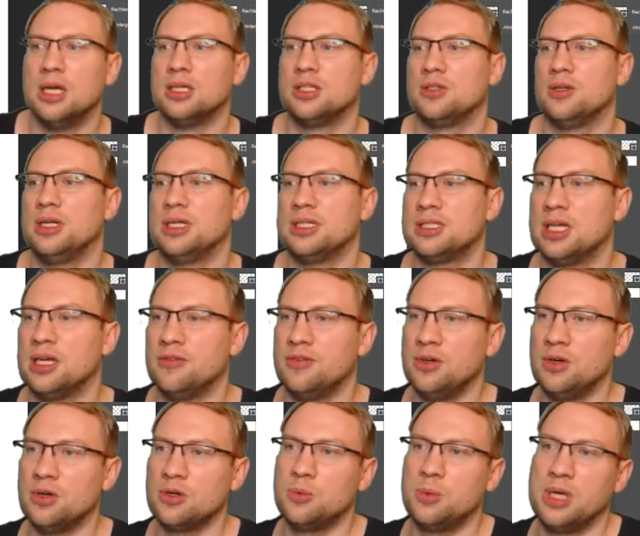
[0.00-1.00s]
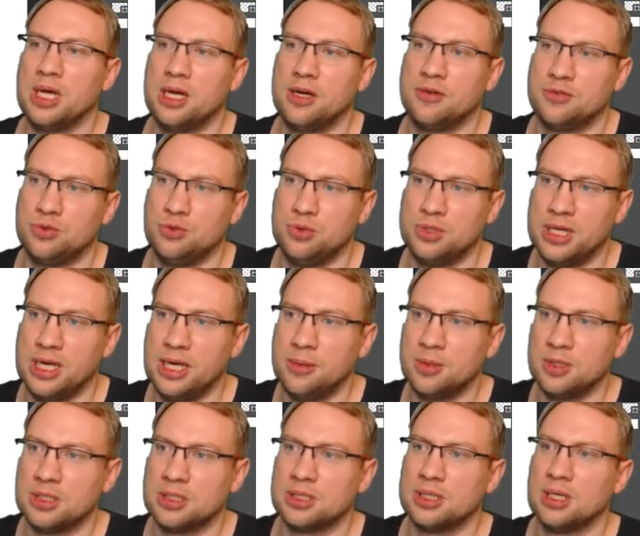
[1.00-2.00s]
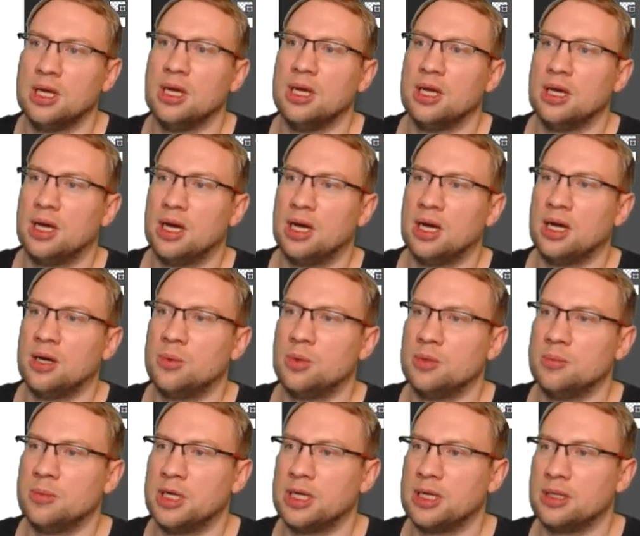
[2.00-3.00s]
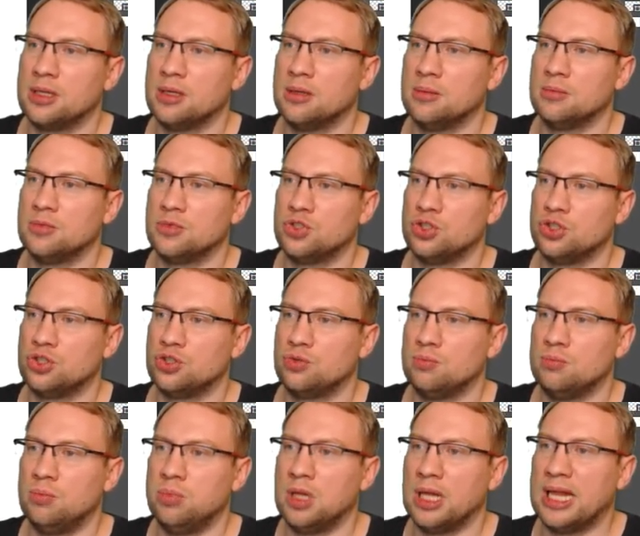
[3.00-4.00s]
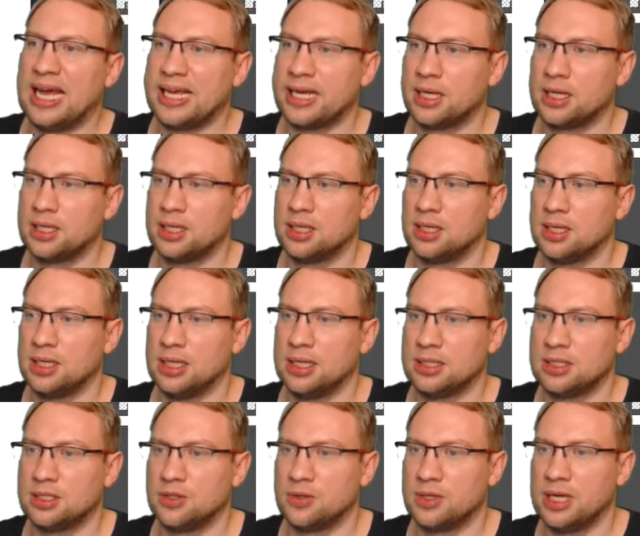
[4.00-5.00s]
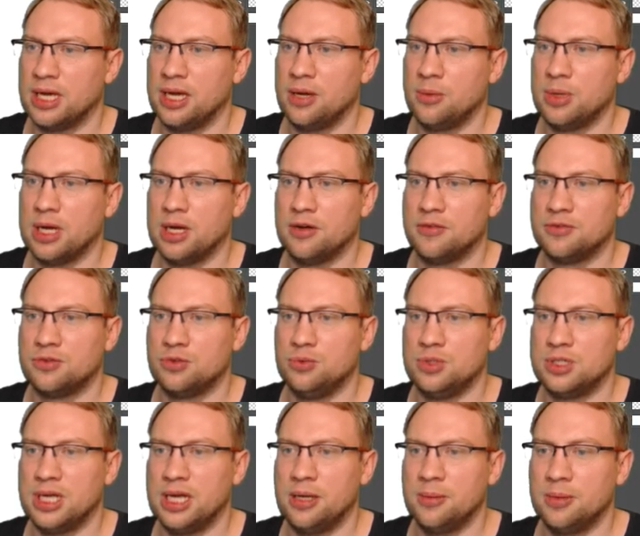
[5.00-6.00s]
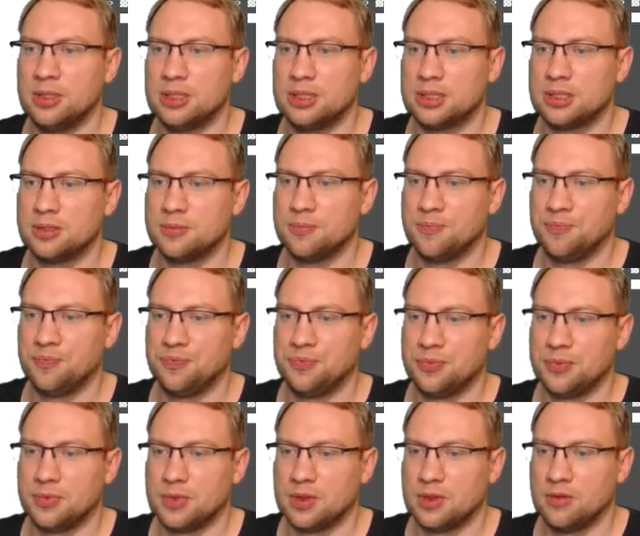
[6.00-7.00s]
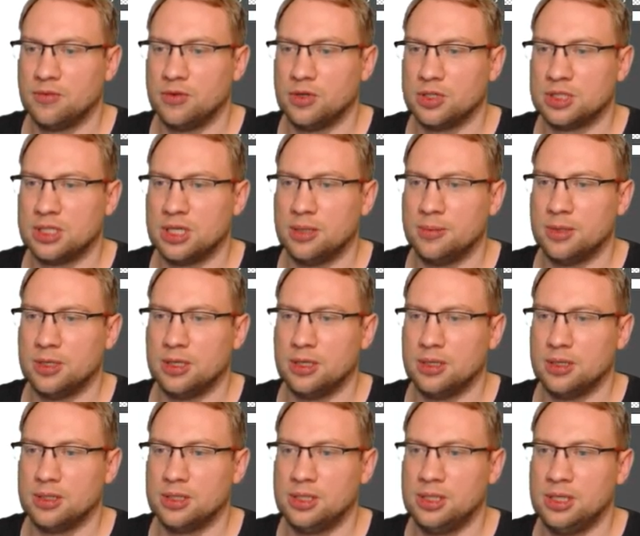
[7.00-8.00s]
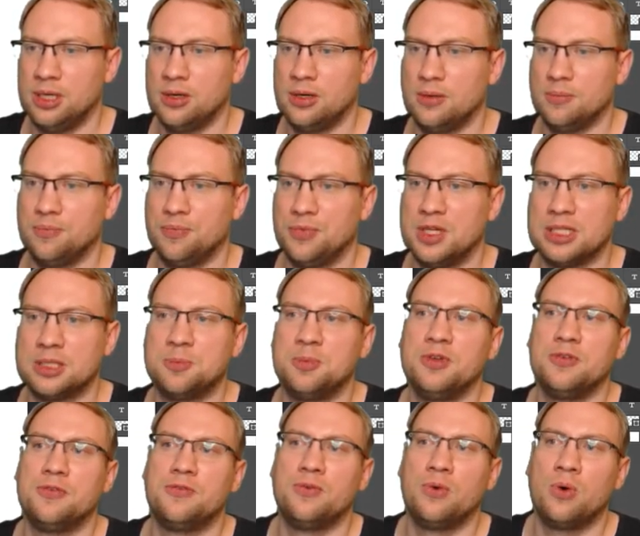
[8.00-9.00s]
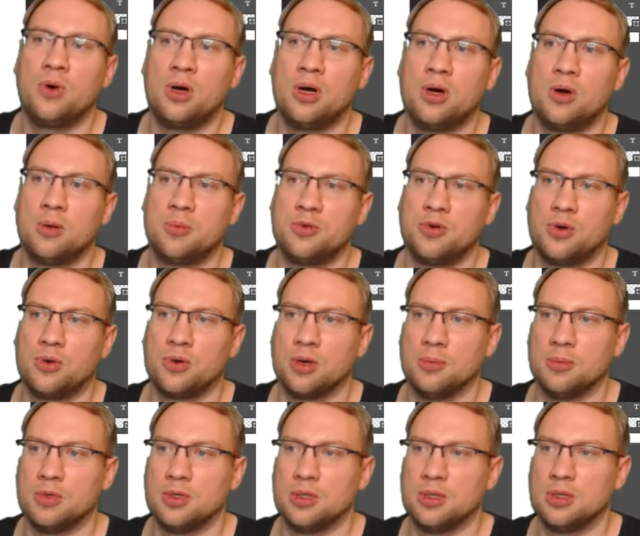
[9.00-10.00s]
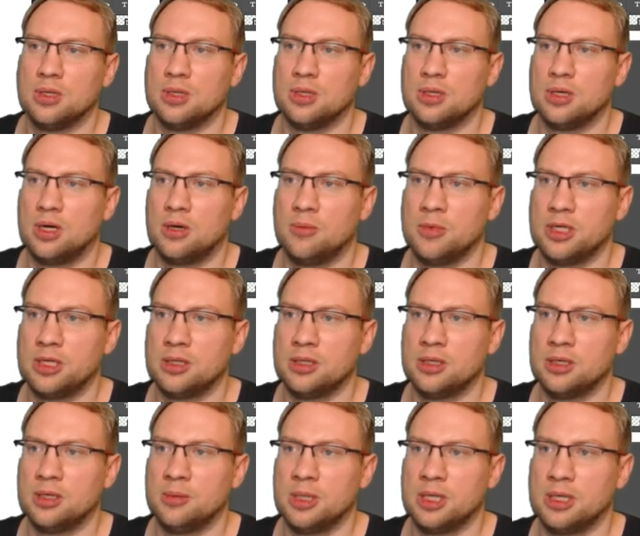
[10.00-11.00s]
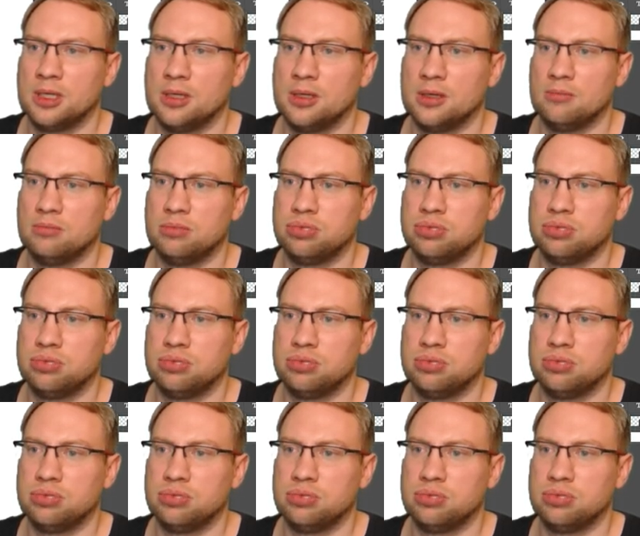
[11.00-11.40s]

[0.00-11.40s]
So let's have a look. We have two tables. I will make them just black and that's okay. We have two tables. First table here. That's before our program. How big did I make it?